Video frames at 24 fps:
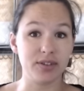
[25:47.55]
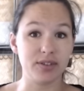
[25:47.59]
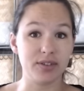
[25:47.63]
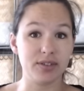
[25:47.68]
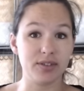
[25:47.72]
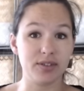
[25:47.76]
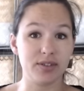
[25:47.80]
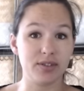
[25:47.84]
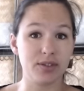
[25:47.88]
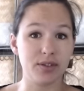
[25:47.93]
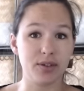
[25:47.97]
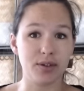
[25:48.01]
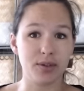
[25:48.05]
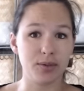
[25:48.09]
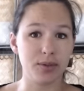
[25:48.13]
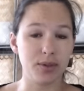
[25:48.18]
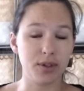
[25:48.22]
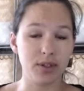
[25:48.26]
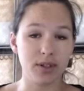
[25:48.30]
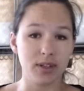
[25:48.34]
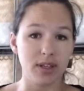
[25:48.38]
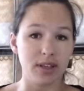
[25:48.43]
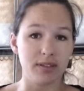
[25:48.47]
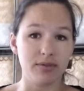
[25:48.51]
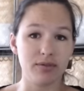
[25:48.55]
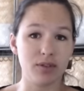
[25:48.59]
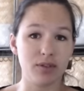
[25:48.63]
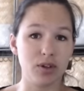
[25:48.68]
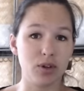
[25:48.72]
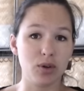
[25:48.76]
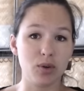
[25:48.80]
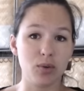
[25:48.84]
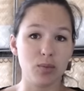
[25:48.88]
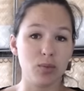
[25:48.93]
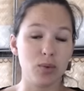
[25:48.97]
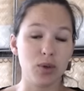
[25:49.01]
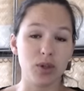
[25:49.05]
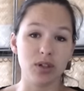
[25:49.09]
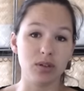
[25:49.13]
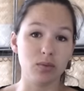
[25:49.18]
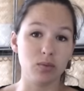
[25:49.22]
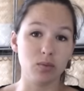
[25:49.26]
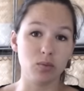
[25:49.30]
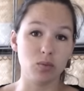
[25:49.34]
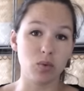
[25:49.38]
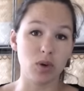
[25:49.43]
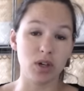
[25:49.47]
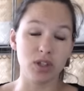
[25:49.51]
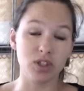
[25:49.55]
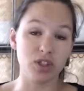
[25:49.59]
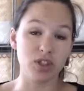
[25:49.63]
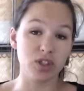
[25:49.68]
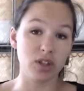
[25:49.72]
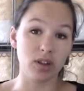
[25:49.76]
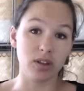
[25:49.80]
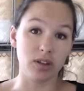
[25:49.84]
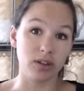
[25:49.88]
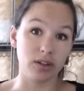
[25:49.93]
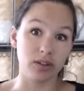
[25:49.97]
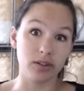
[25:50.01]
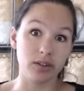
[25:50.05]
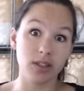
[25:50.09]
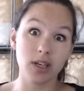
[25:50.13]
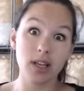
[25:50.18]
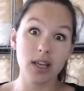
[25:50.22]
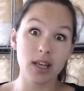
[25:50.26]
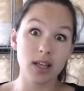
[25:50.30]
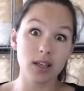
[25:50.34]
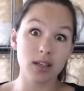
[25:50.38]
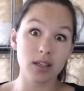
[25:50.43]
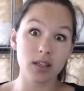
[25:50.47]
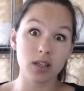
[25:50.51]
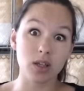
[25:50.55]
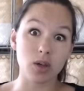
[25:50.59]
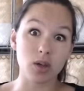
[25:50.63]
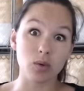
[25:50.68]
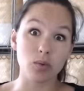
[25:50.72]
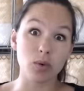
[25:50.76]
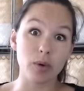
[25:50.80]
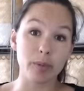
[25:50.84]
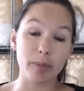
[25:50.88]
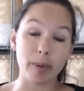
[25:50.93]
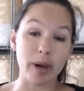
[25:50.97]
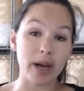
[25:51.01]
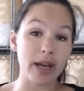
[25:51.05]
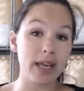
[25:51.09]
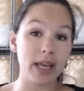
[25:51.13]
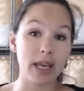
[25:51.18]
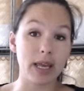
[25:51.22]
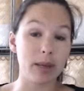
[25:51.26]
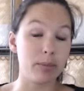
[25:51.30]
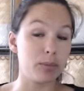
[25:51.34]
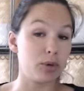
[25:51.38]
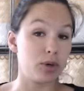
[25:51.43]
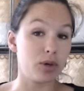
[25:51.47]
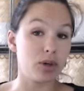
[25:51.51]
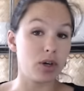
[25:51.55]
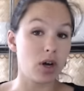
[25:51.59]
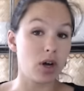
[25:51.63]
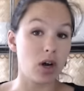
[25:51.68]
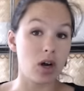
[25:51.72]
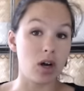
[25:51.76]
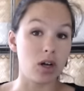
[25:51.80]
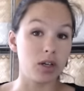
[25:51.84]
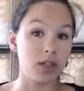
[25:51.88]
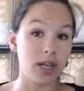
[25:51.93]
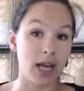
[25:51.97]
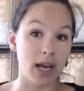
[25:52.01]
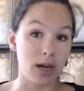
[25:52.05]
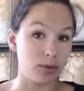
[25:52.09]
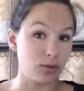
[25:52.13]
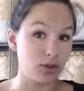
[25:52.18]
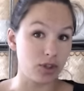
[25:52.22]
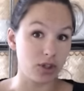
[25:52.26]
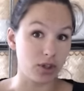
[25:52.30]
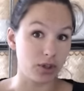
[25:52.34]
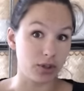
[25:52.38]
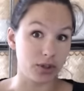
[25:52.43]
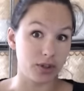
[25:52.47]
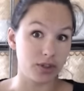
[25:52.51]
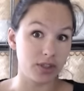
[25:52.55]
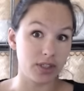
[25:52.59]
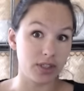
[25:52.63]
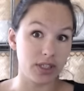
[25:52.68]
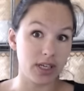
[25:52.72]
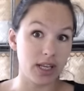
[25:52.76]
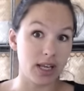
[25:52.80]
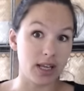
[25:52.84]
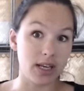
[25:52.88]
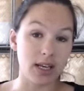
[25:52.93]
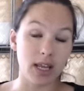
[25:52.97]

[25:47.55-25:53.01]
So if you would want to learn to knit, you would buy a book on how to learn to knit,